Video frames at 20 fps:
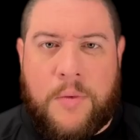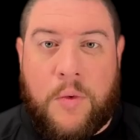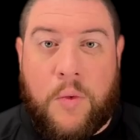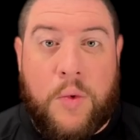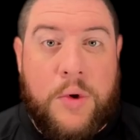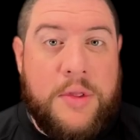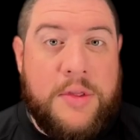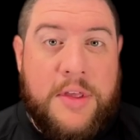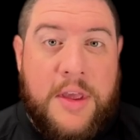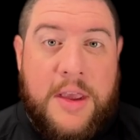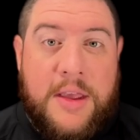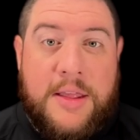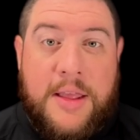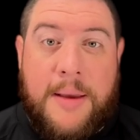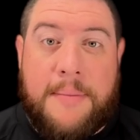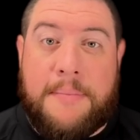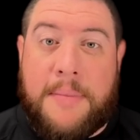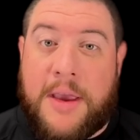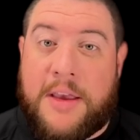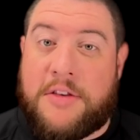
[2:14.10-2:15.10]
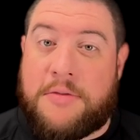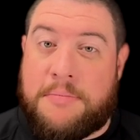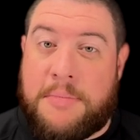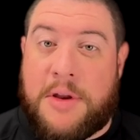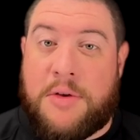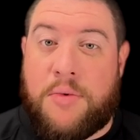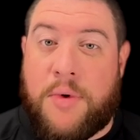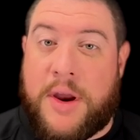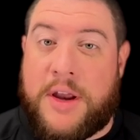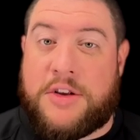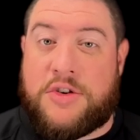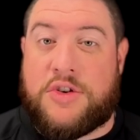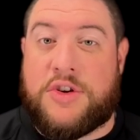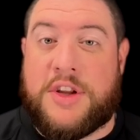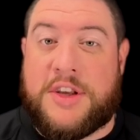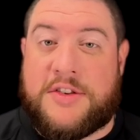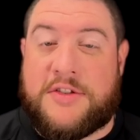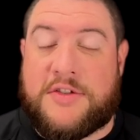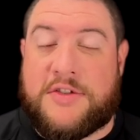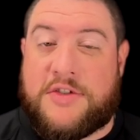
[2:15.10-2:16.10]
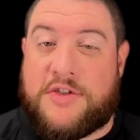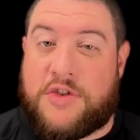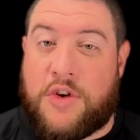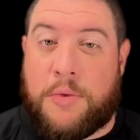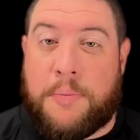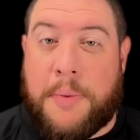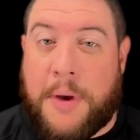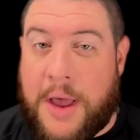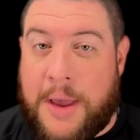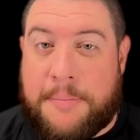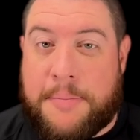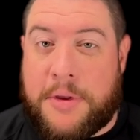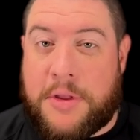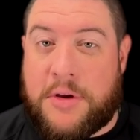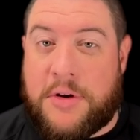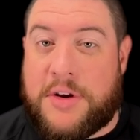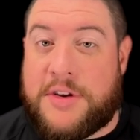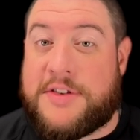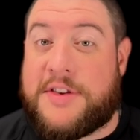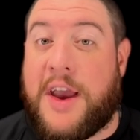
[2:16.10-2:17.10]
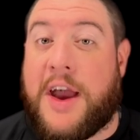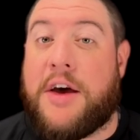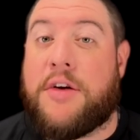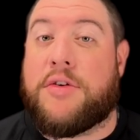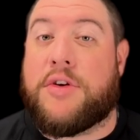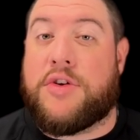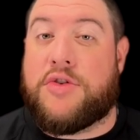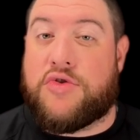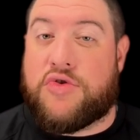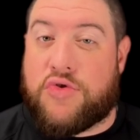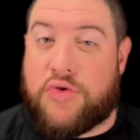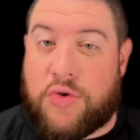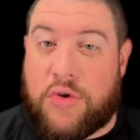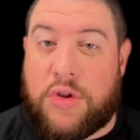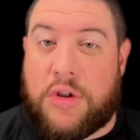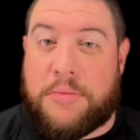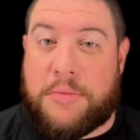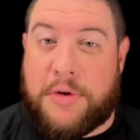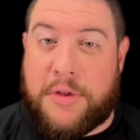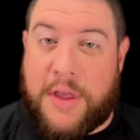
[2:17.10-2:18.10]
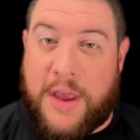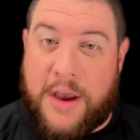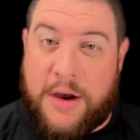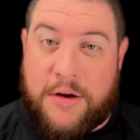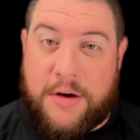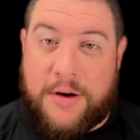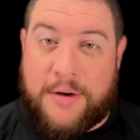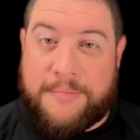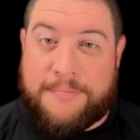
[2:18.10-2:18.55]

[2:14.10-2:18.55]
One thing that makes mid-range discs so popular is how controllable they are.